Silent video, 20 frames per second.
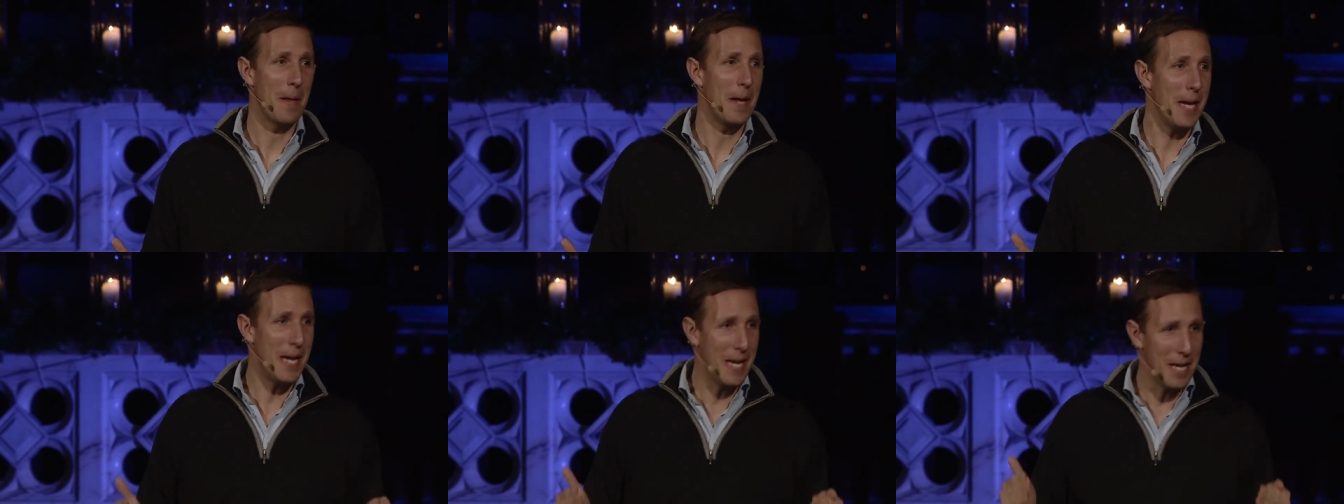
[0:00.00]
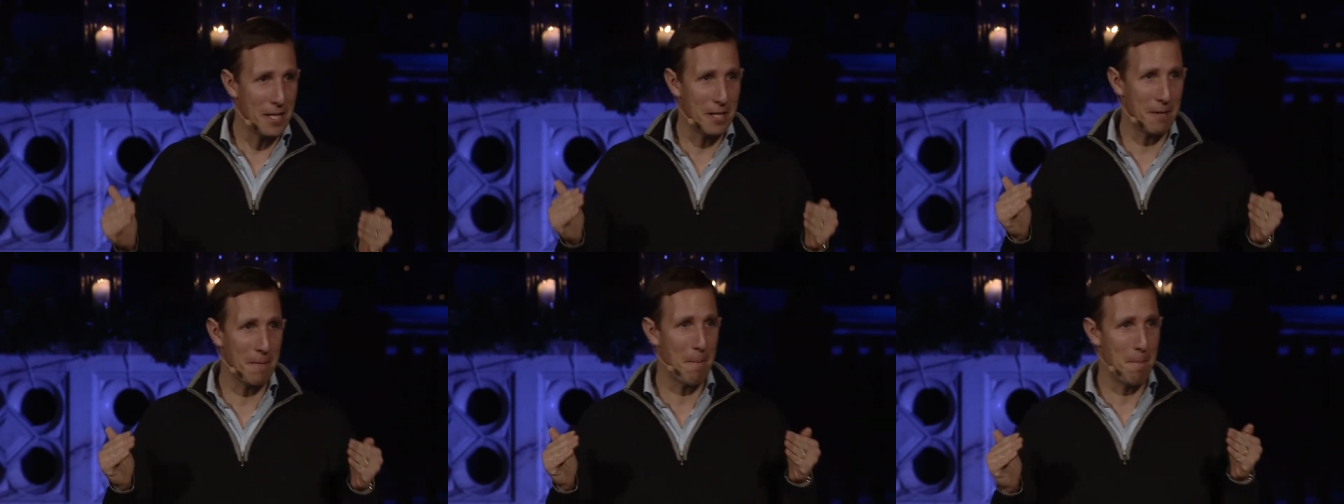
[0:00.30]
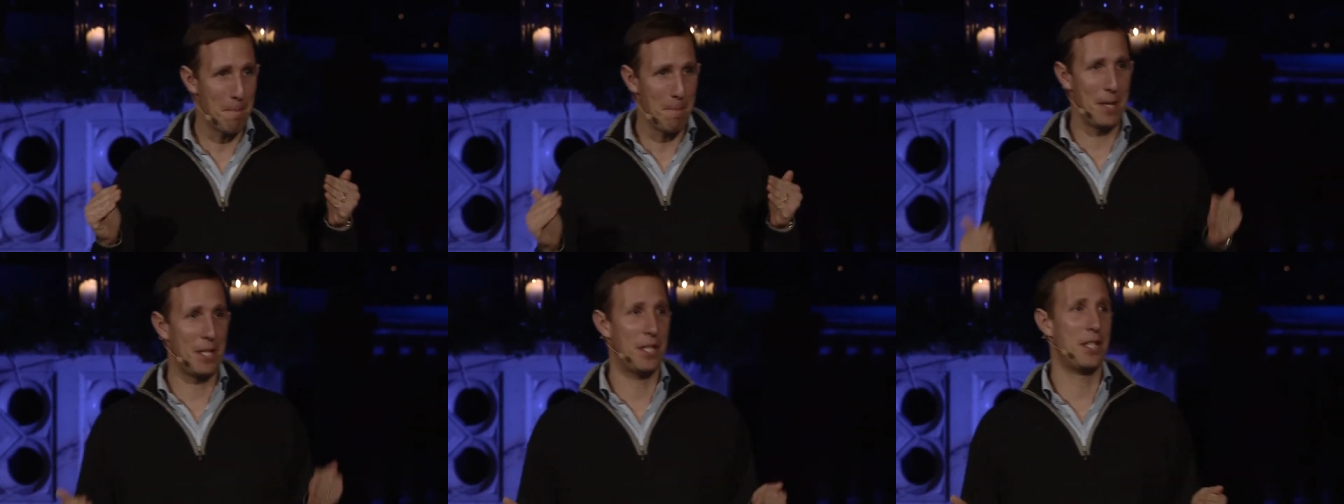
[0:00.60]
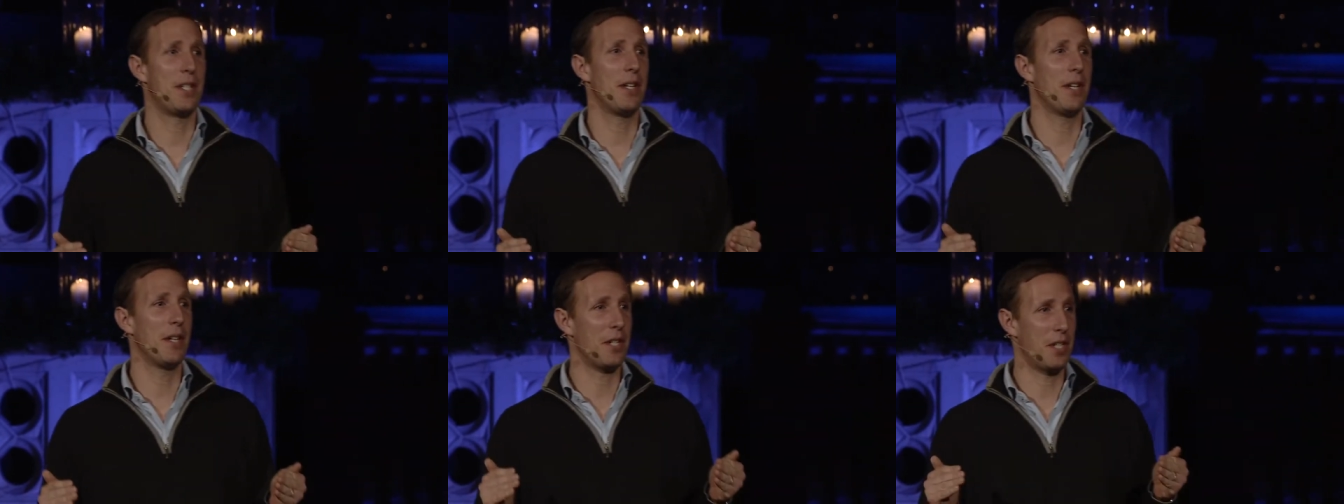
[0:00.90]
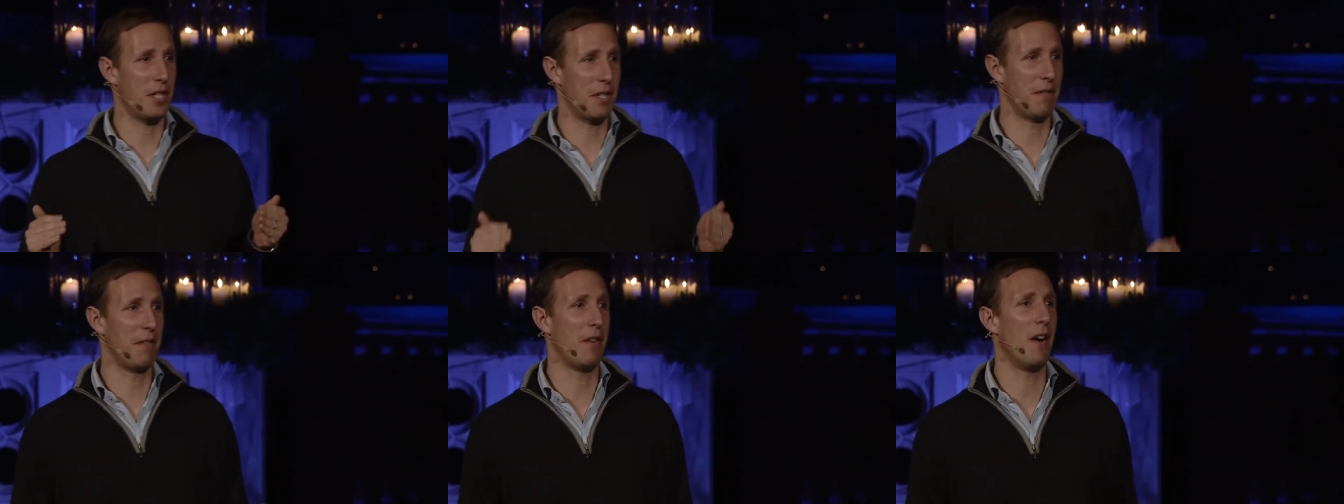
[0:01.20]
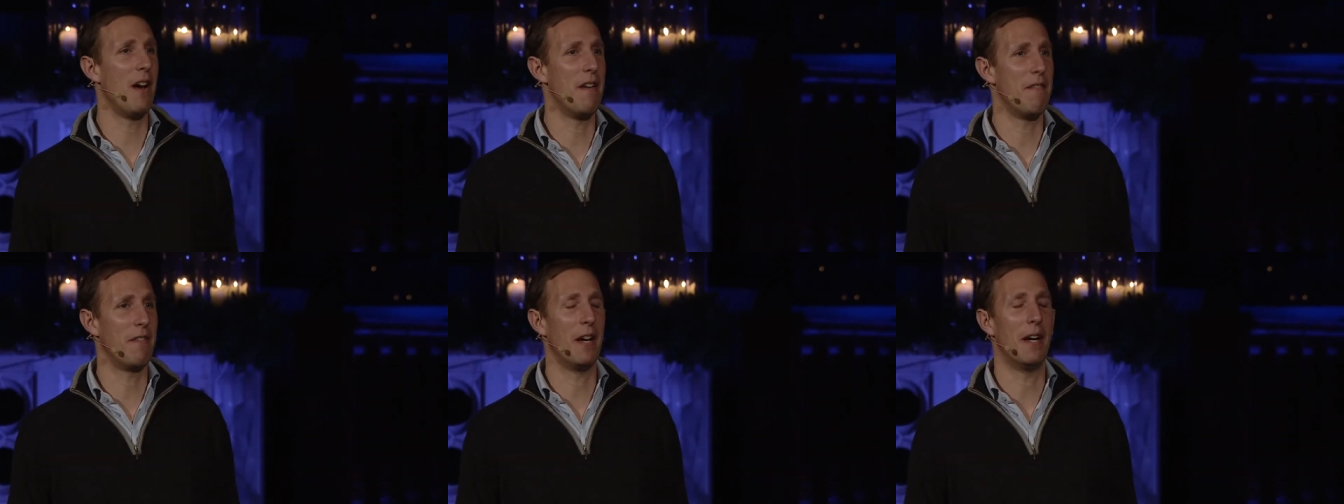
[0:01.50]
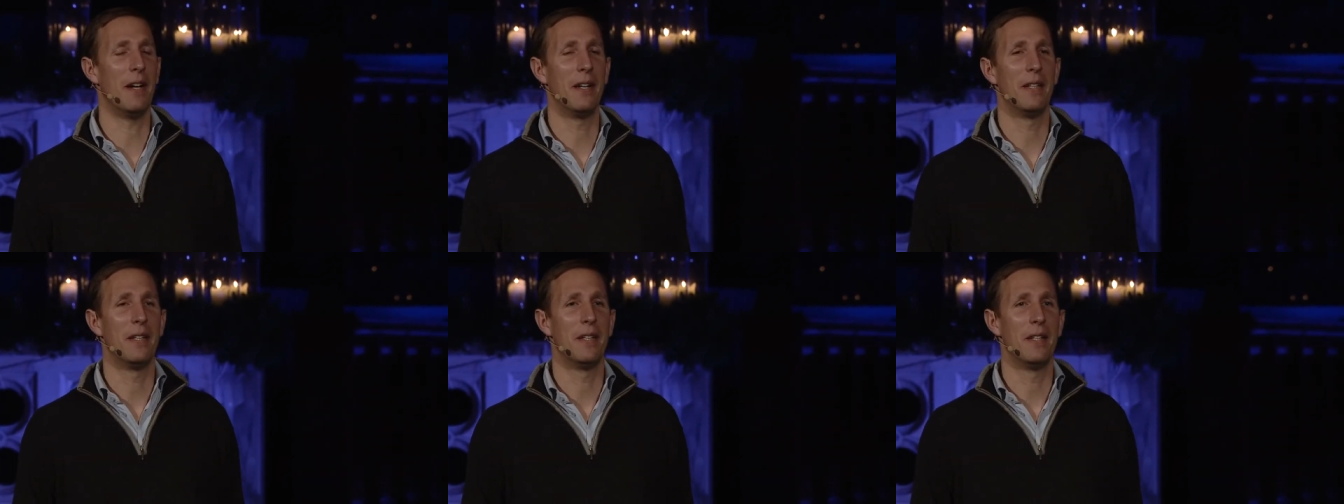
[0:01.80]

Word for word: He is Mr. Survivor.